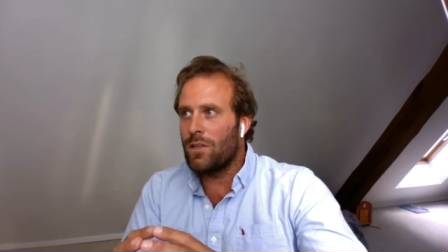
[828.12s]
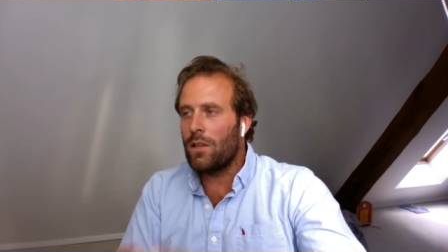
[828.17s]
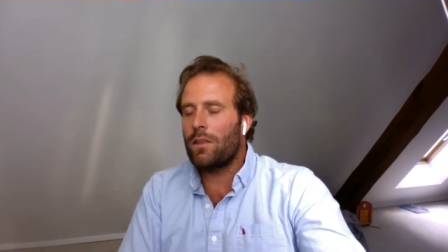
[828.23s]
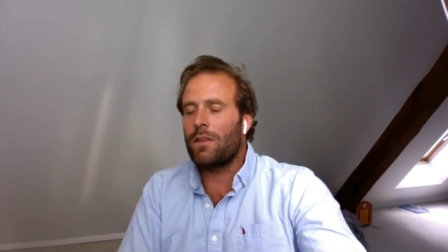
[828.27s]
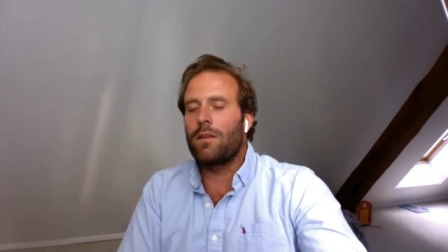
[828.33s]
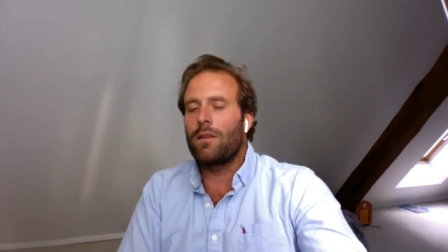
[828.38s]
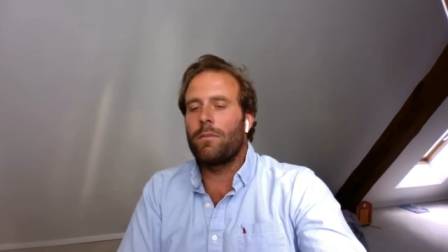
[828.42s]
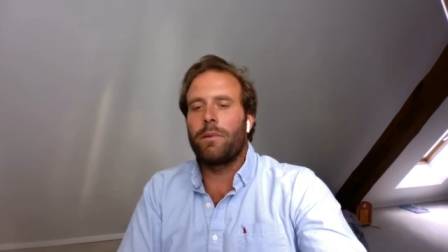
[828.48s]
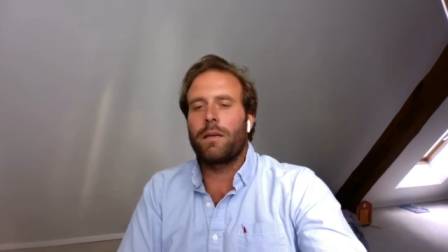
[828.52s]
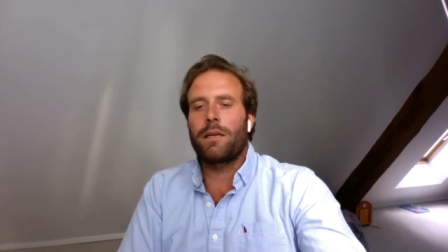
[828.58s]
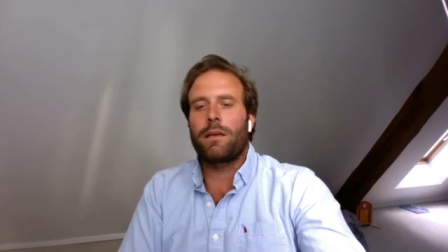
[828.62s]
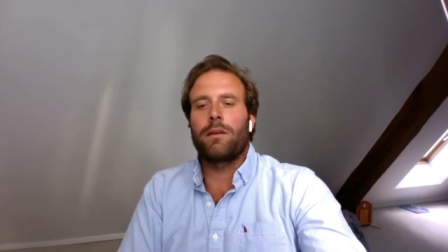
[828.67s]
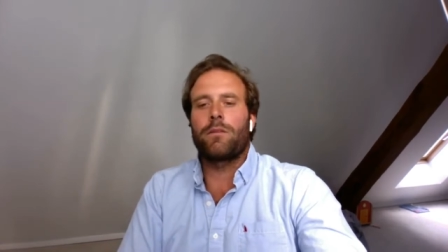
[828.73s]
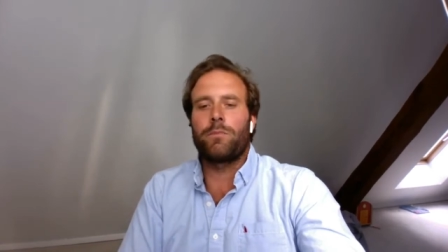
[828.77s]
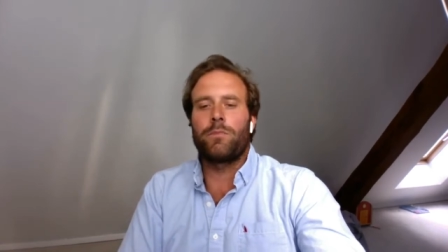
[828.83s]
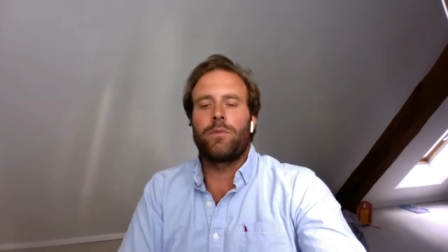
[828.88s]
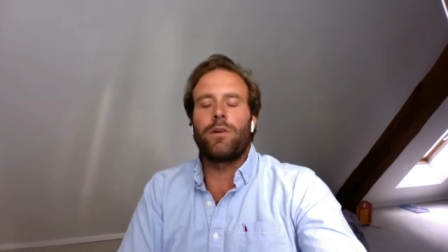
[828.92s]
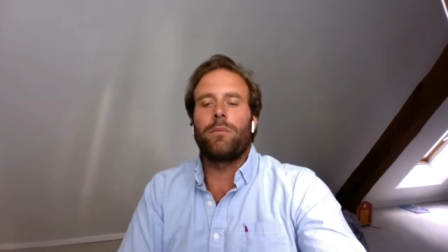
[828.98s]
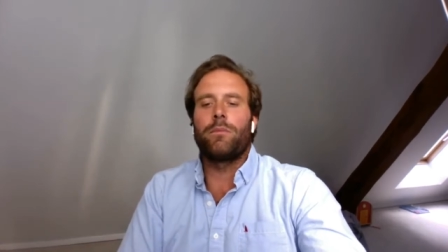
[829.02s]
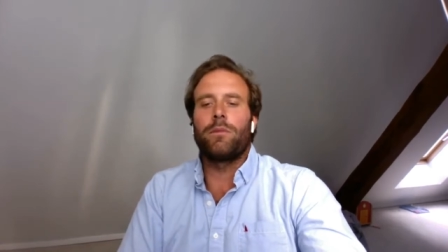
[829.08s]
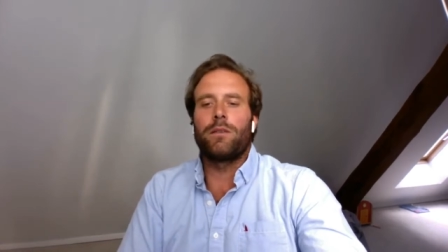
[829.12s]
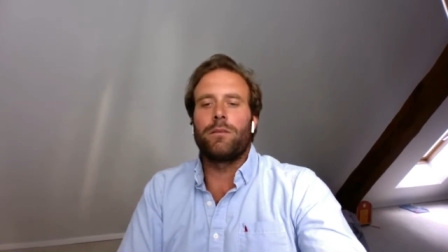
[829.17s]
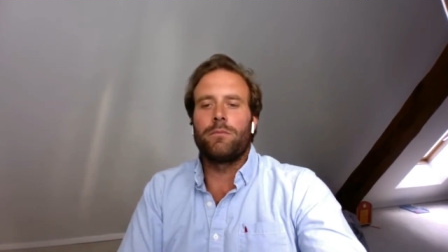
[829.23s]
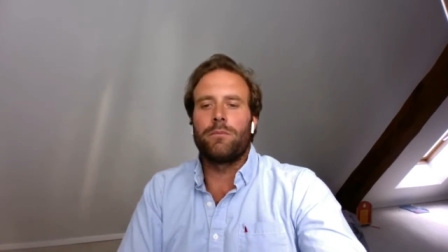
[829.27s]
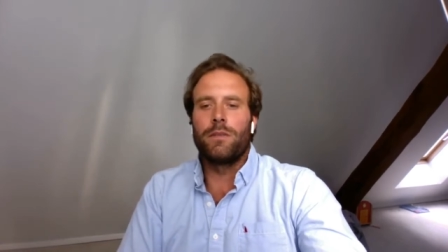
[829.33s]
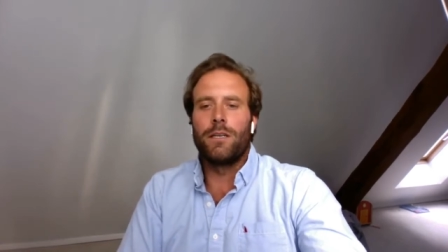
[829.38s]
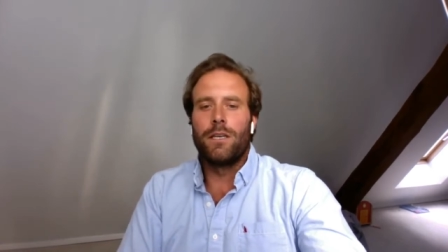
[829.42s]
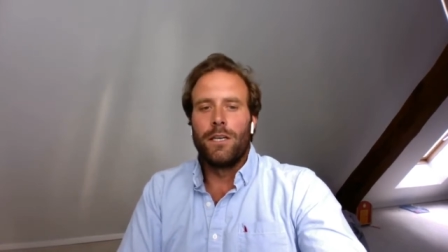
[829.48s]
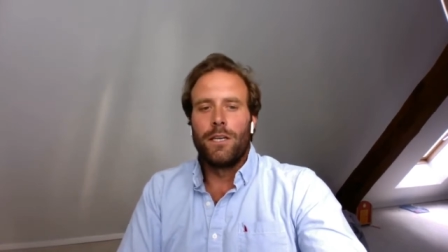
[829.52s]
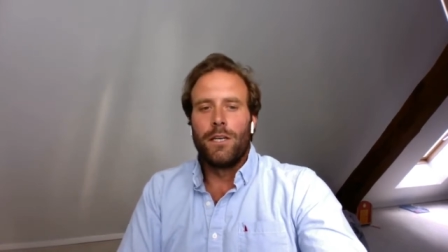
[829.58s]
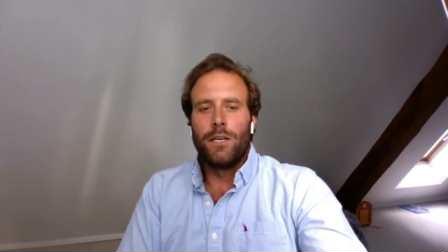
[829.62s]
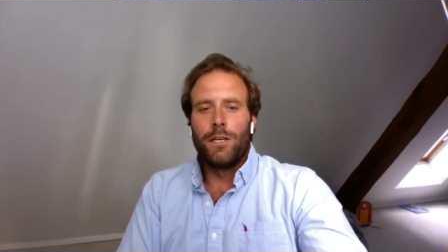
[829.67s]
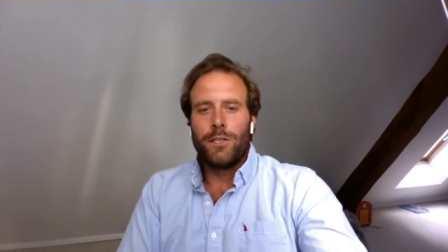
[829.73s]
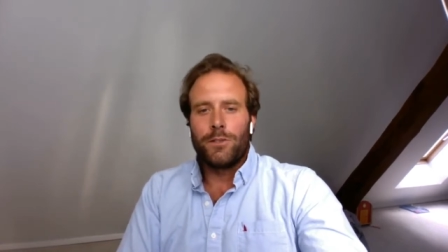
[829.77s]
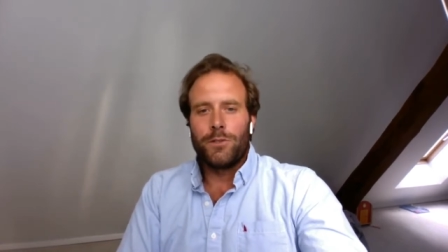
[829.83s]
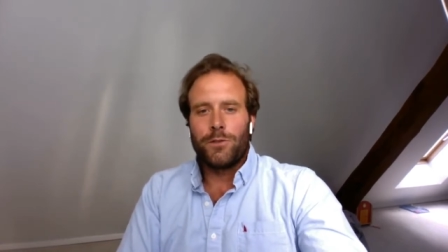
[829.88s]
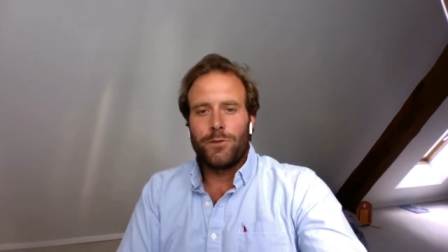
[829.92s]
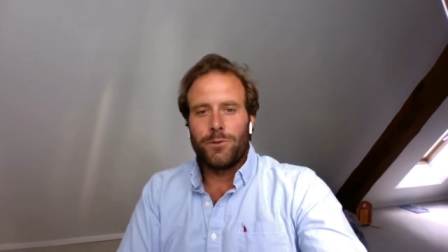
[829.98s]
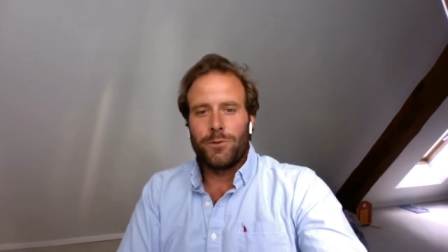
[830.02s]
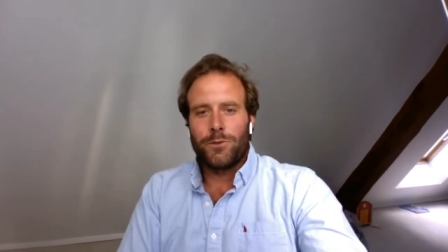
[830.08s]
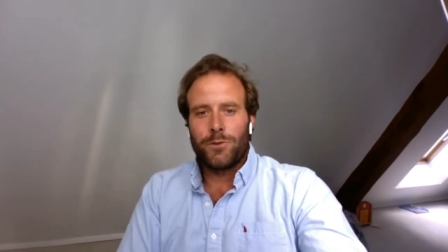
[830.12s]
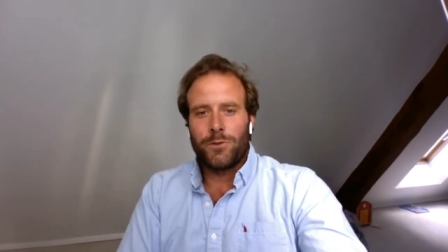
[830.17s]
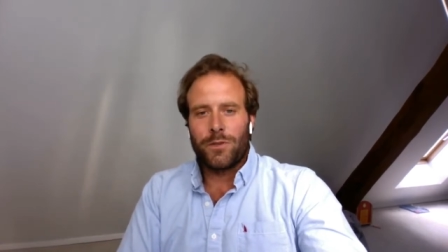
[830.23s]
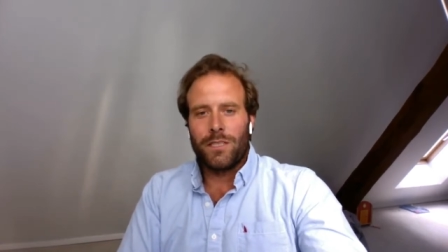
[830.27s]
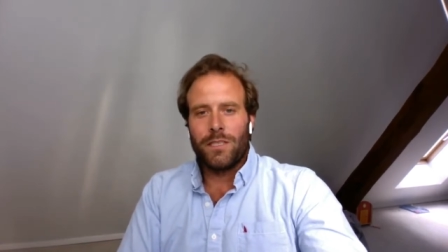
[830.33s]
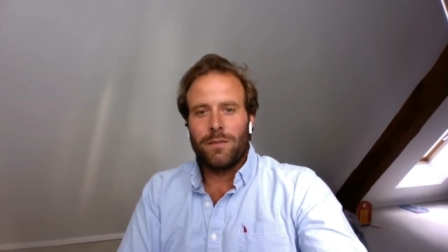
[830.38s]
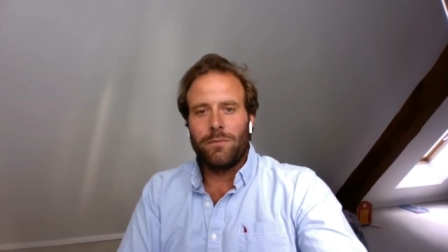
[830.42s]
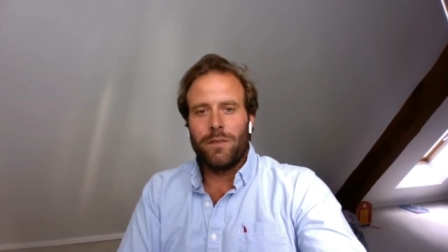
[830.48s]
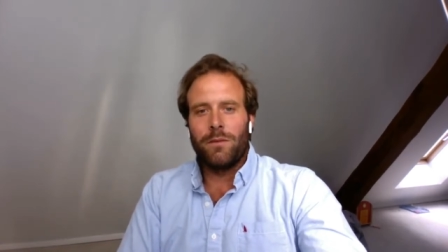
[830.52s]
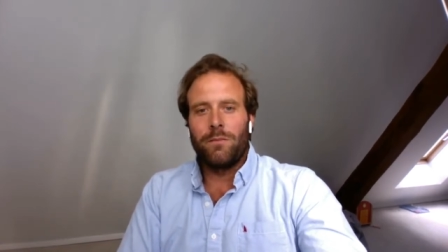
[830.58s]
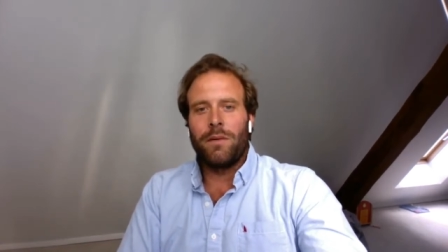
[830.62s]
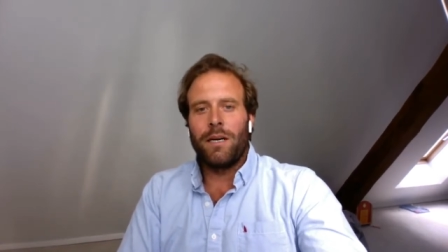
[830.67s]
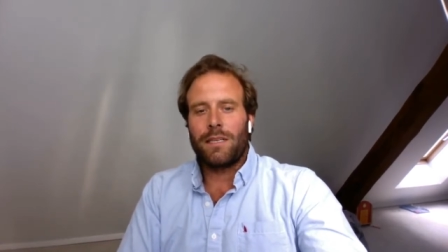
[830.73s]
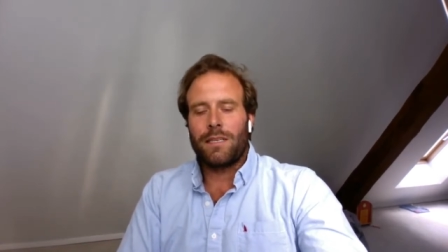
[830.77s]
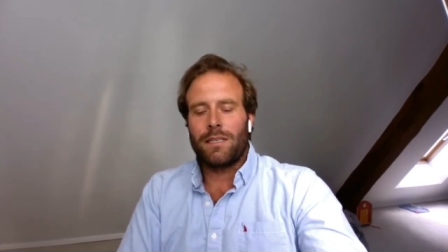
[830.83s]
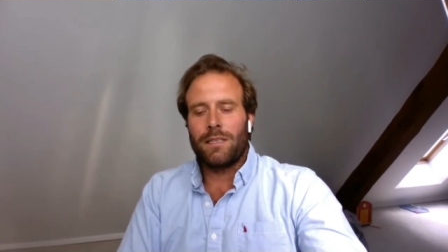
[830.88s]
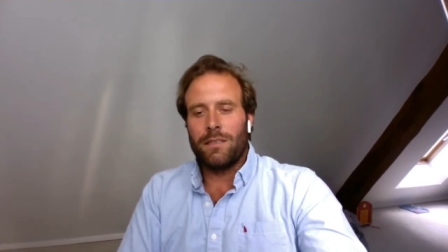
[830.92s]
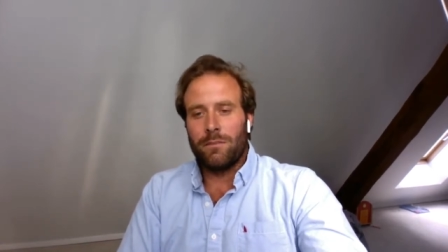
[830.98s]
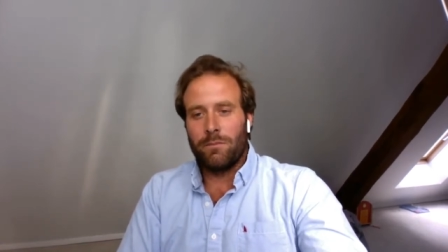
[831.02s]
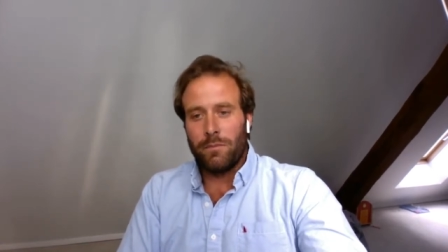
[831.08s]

not the biggest problem to keep the mark